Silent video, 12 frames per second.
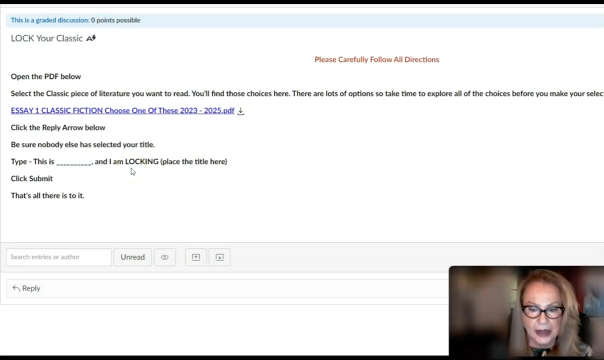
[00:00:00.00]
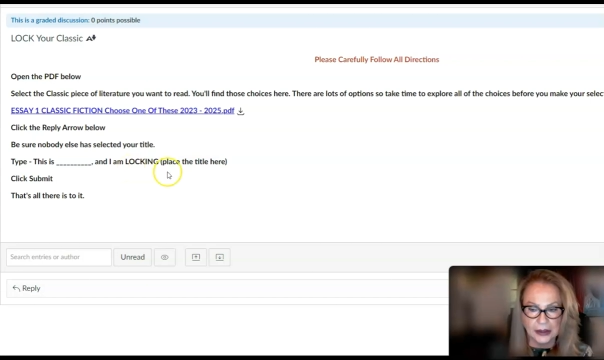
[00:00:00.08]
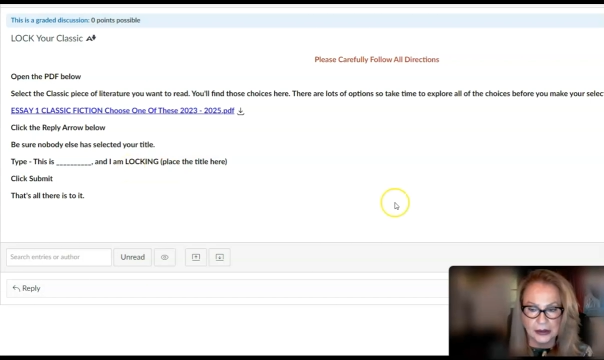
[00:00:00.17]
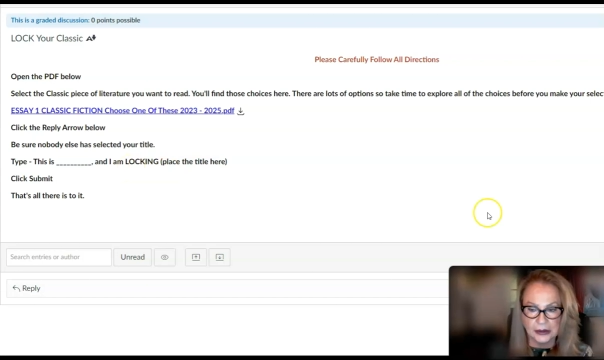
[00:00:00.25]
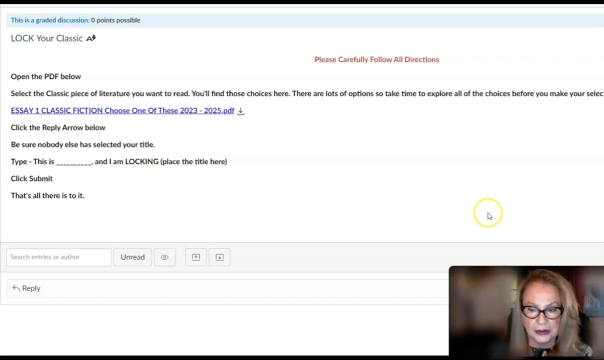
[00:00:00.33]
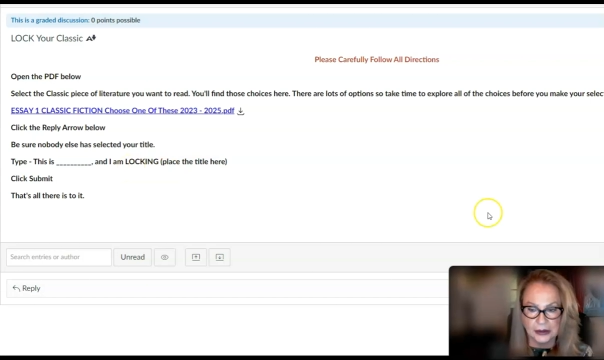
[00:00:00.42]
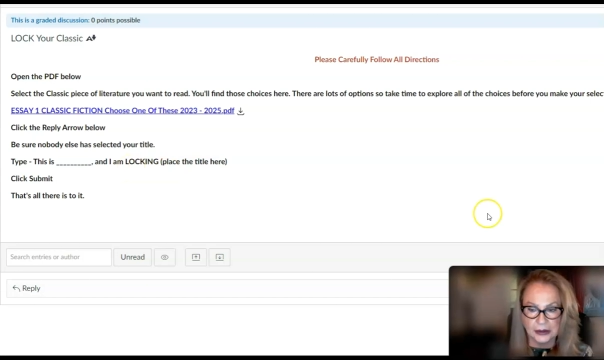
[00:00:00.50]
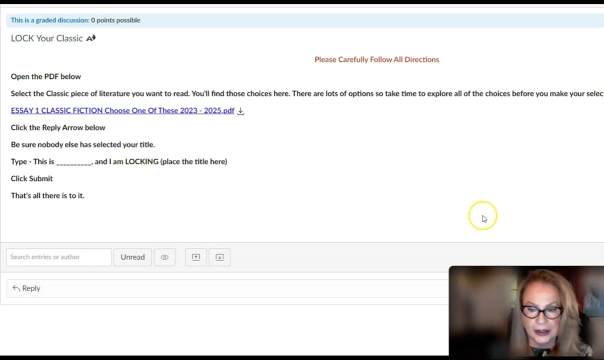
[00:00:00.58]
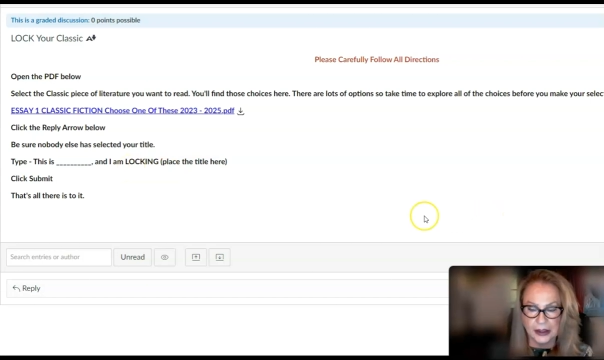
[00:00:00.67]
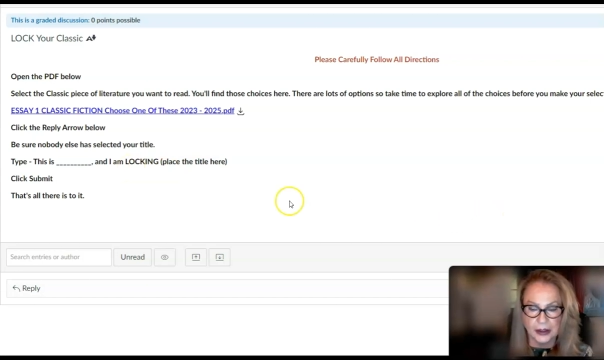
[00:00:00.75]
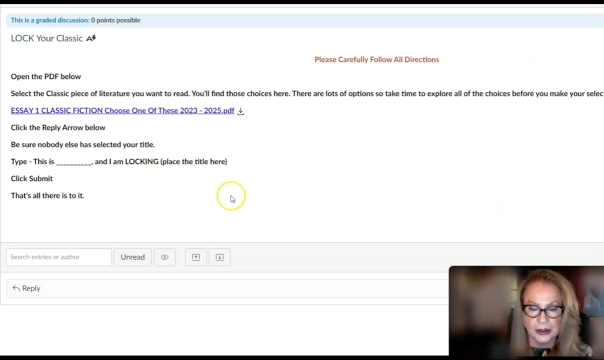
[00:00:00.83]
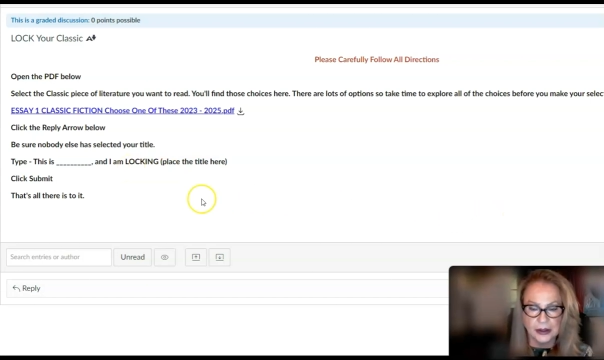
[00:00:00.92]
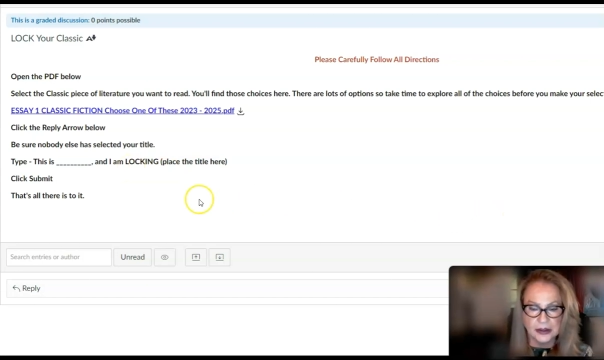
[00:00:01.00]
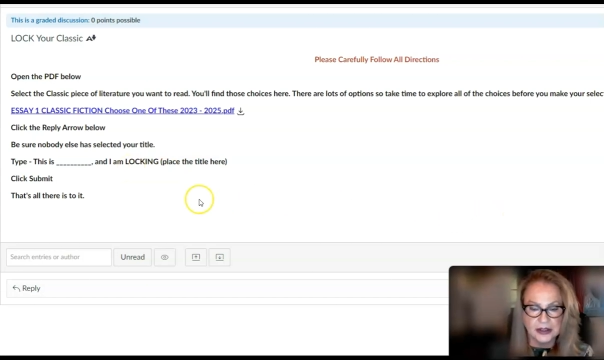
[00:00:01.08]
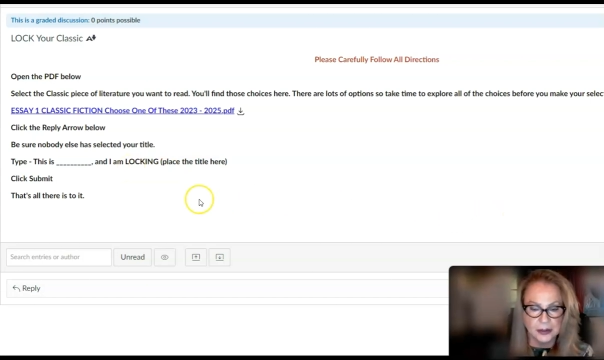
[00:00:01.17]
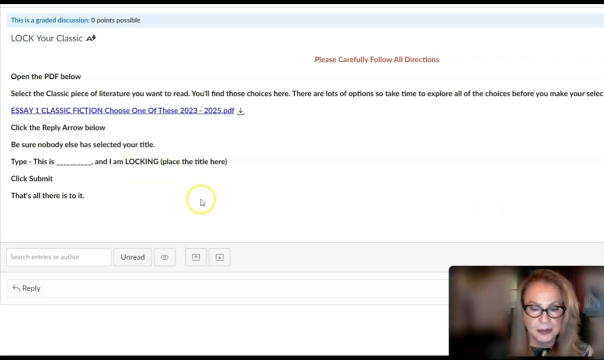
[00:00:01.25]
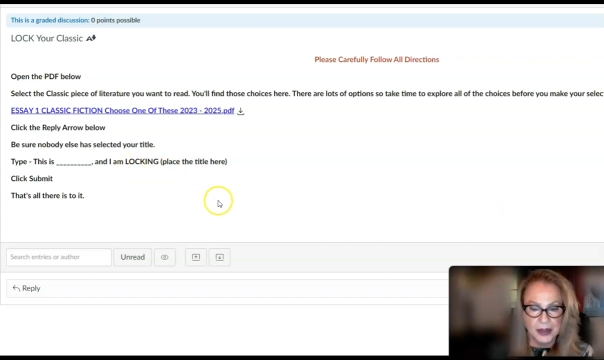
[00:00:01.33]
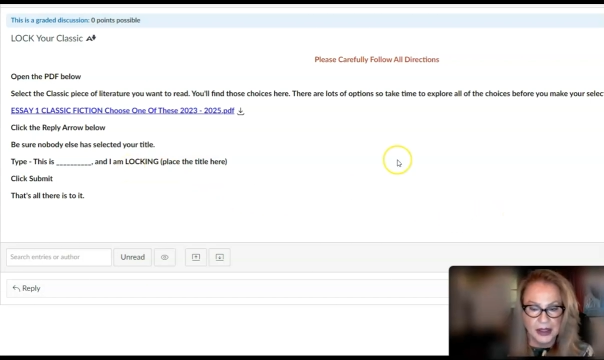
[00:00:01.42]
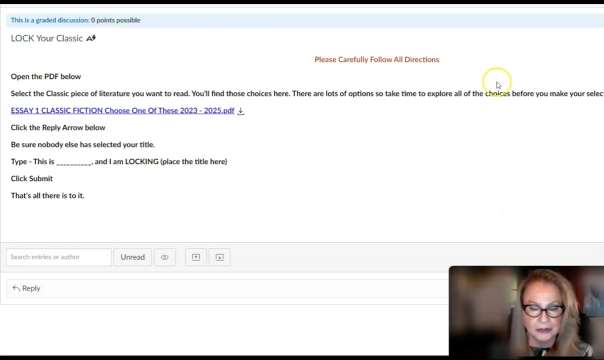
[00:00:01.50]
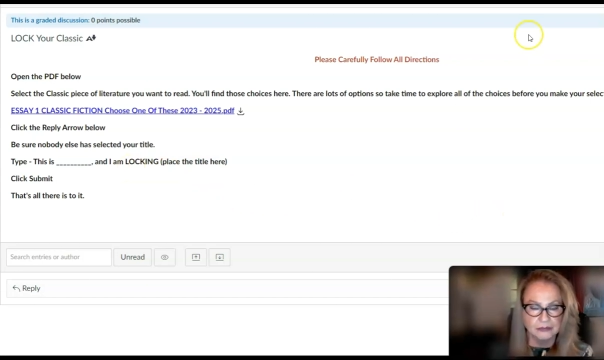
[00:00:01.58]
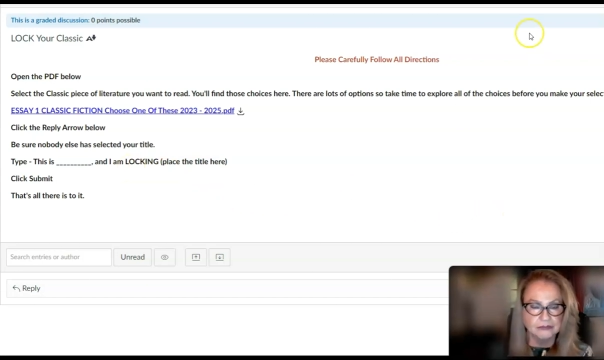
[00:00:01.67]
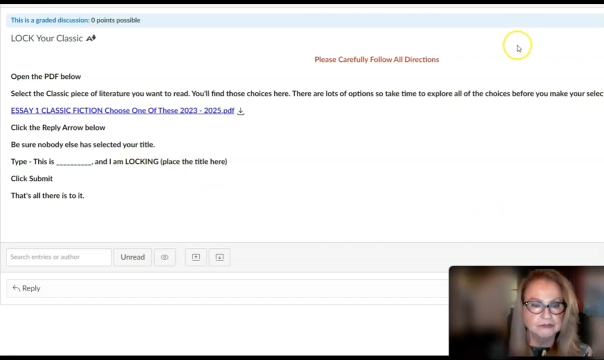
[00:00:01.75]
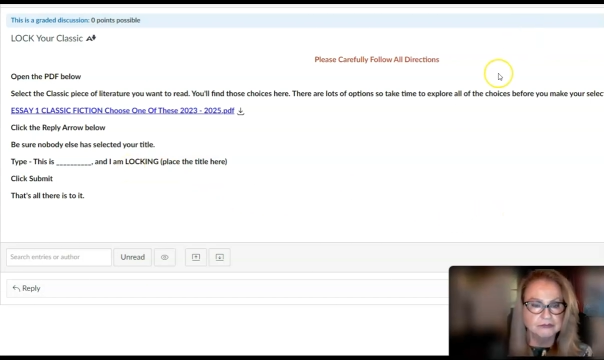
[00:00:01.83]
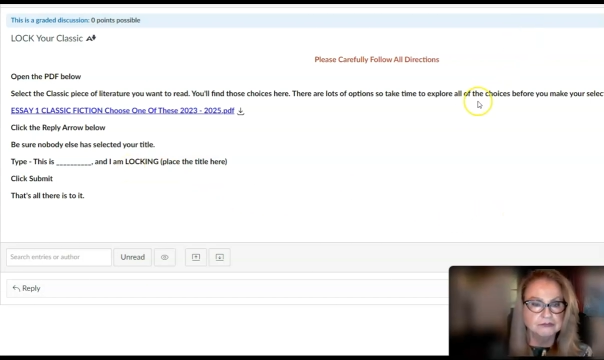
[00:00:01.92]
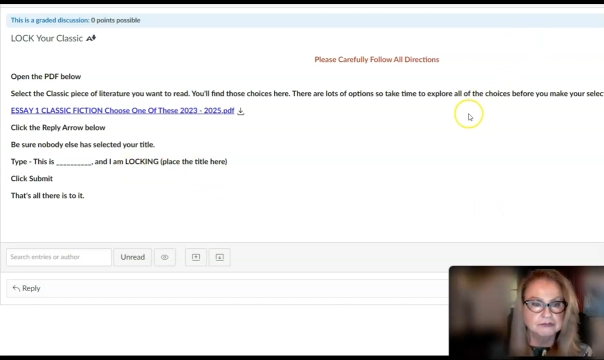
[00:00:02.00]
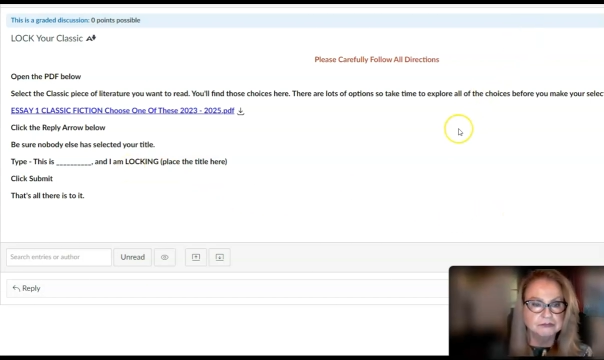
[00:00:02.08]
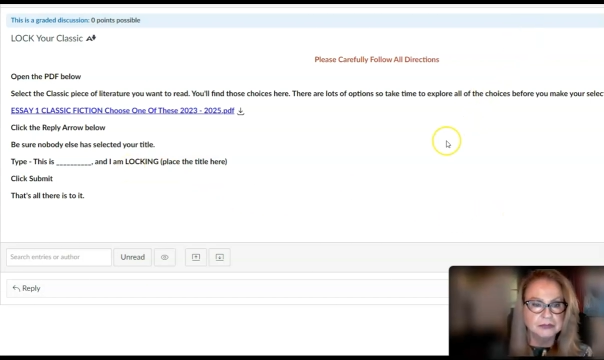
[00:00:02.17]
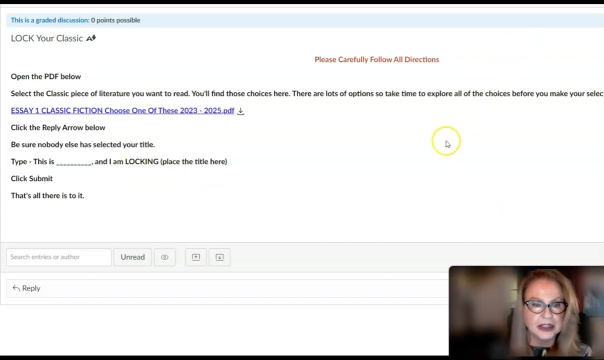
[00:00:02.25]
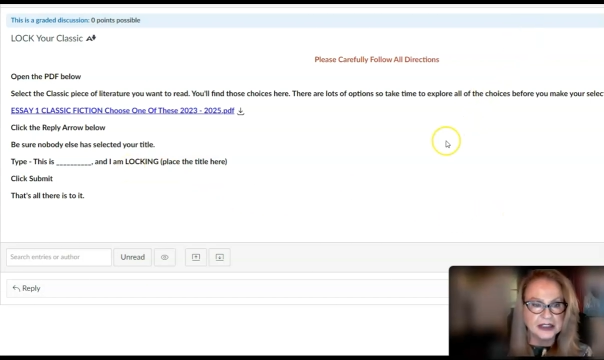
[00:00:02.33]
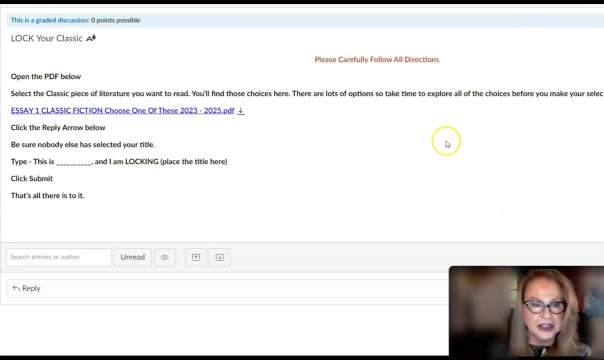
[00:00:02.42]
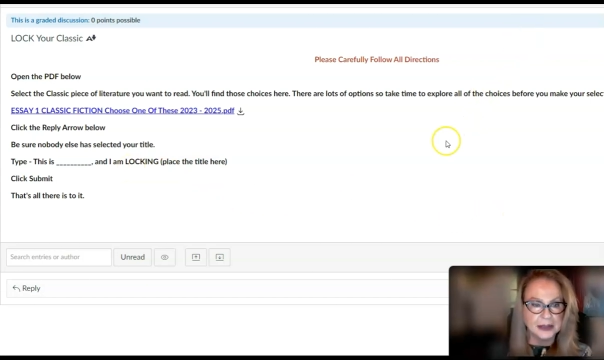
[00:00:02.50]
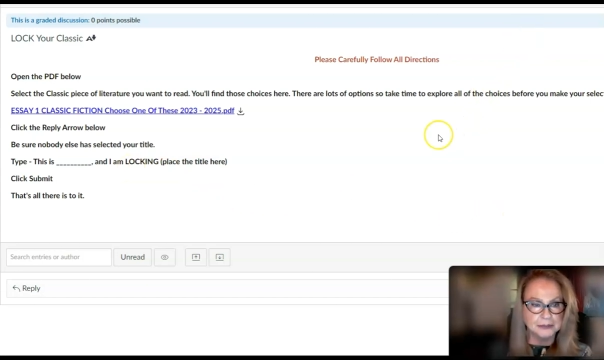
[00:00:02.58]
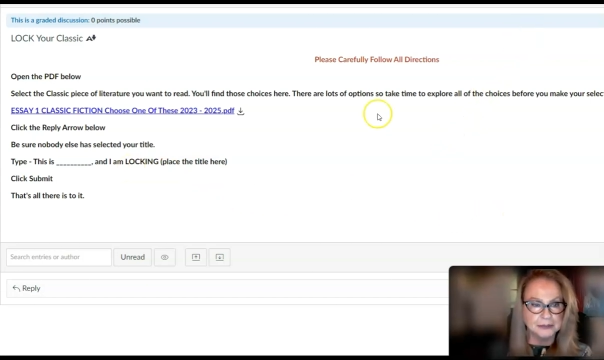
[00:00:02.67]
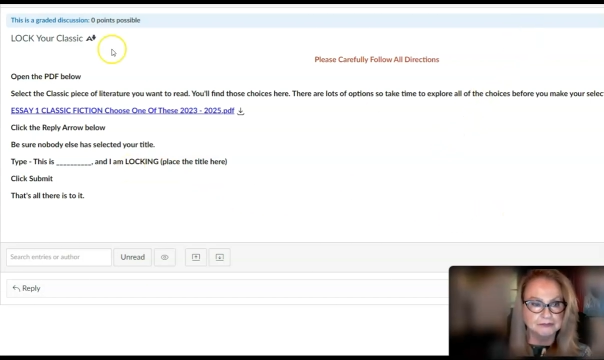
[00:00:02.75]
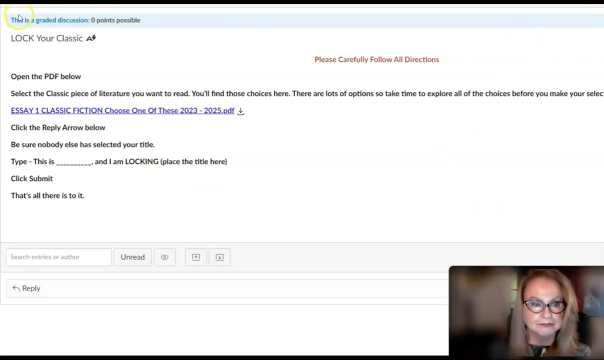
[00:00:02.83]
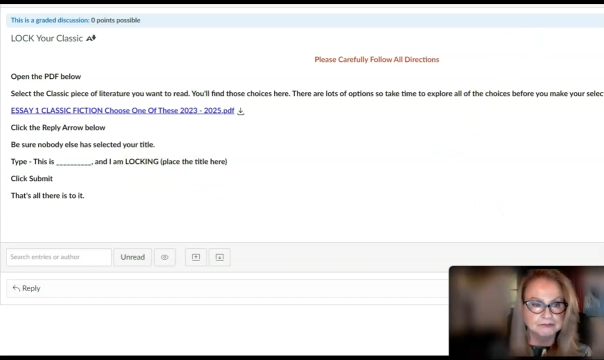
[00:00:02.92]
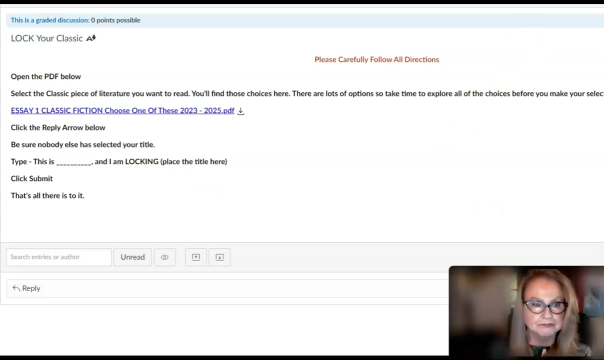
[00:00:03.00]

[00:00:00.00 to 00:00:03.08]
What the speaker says: and click submit. That's it.